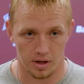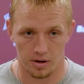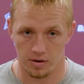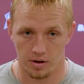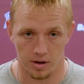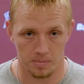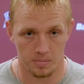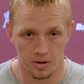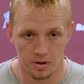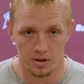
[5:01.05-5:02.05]
I don't know,
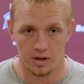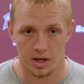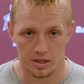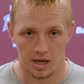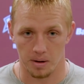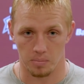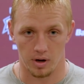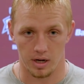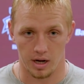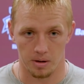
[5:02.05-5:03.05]
I'm in
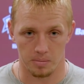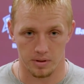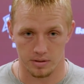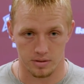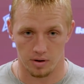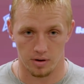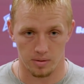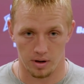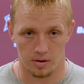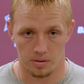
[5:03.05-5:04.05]
camp right now, but that
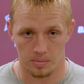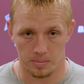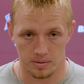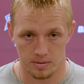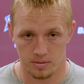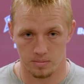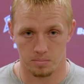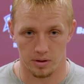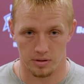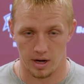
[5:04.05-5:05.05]
started, I don't know, maybe
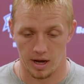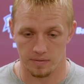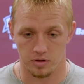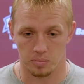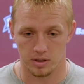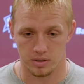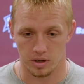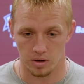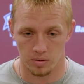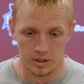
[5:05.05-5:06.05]
a month and a half, 2
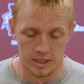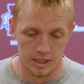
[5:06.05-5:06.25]
months ago.